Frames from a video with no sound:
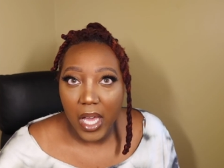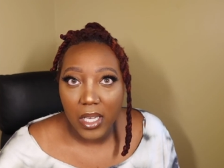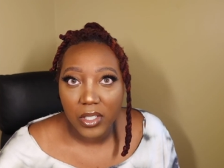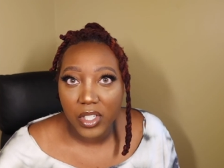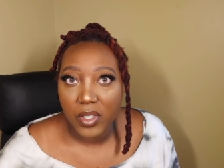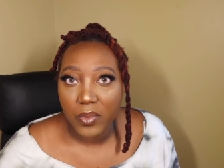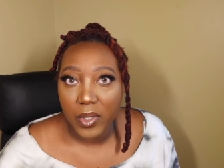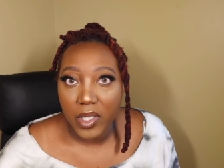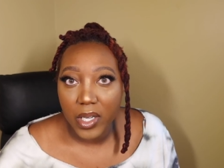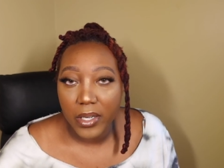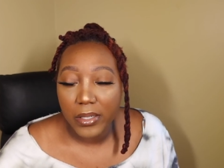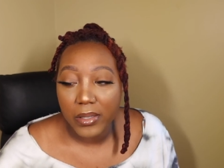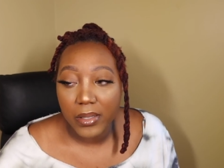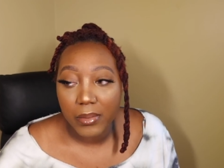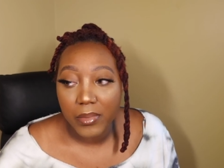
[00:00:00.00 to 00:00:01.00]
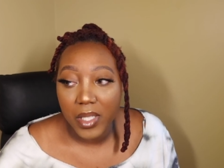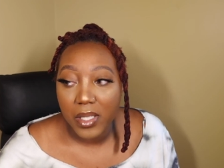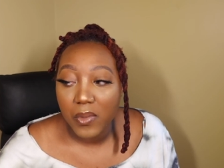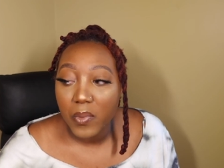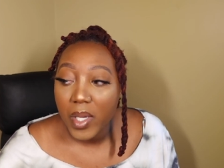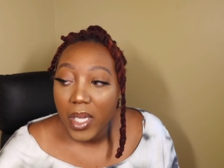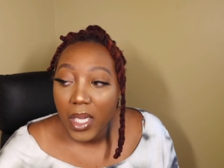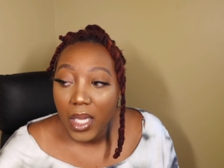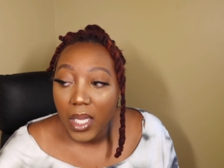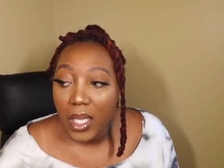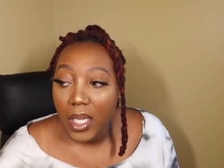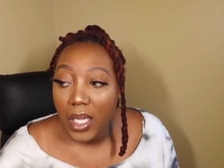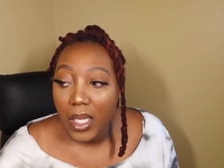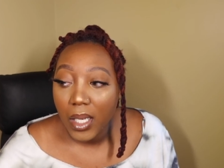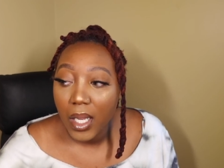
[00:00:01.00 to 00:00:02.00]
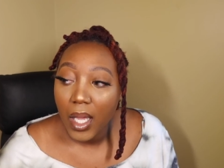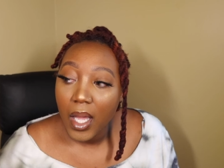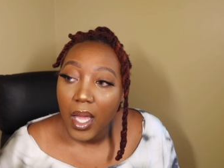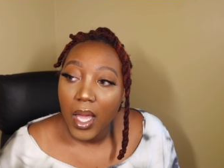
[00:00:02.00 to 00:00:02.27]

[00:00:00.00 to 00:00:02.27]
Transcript: I'll just return them this weekend